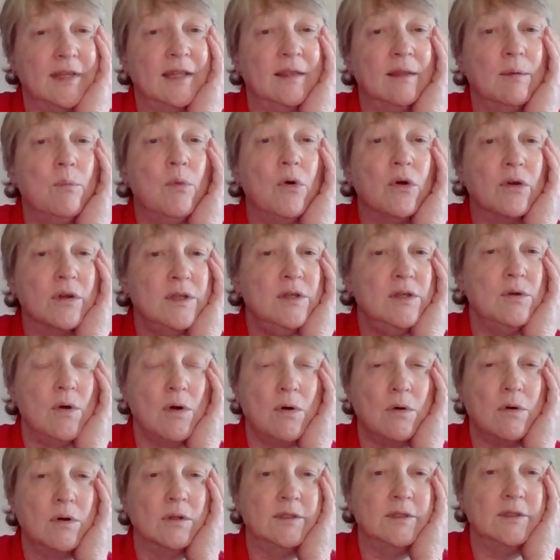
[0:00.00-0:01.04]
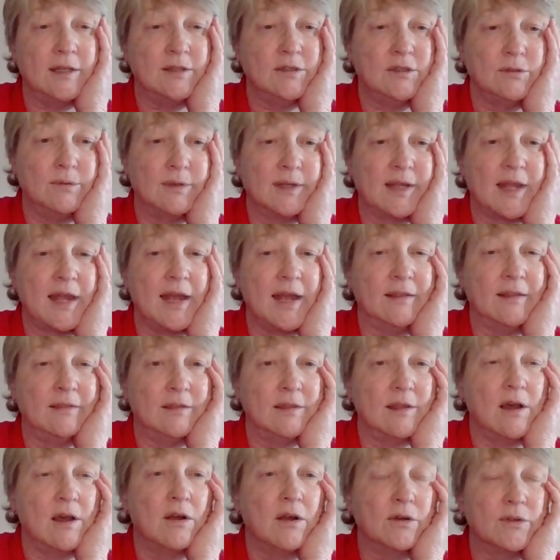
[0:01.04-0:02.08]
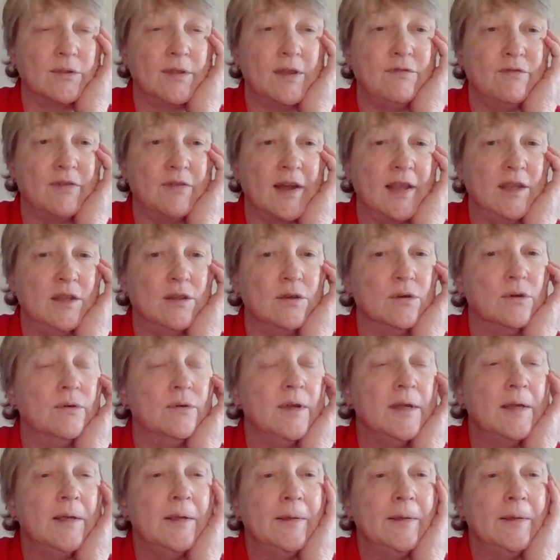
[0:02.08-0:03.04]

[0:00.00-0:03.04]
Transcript: And the more you hold on to a cat, the harder they fight you,